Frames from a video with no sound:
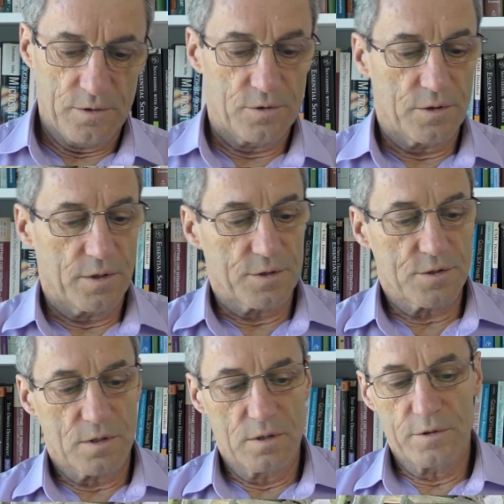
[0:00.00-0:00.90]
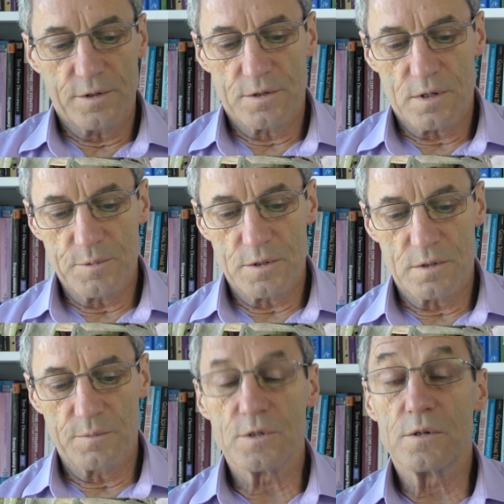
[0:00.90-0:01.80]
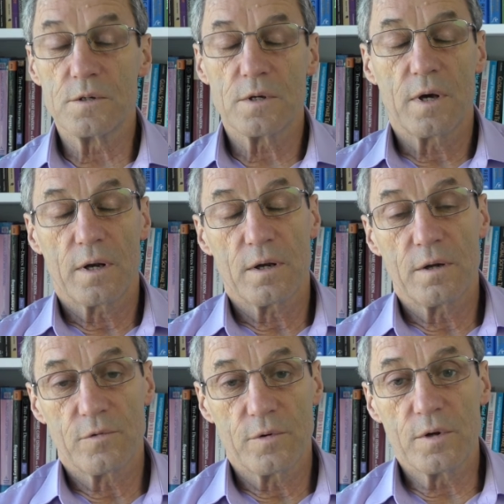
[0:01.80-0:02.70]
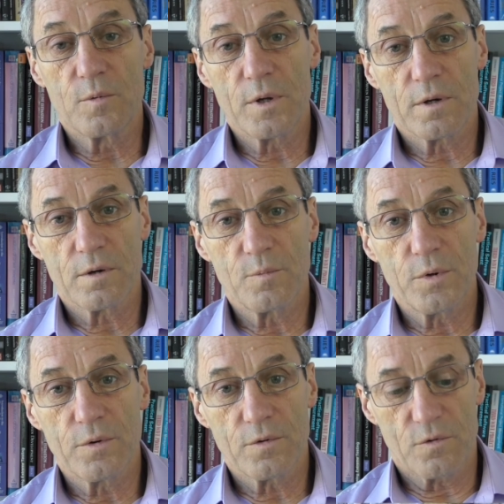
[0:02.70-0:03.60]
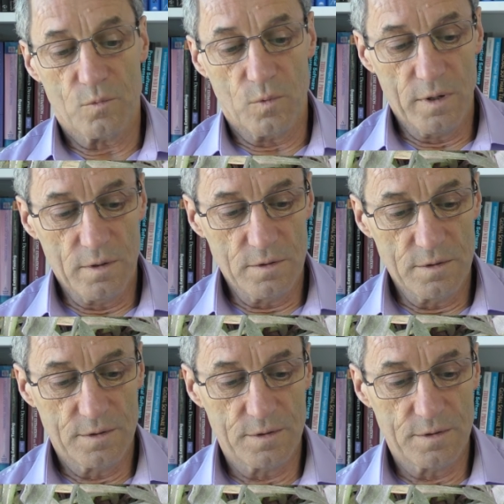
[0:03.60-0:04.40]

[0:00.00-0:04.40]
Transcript: You could get a security subsystem as usually a candidate for independent component as well.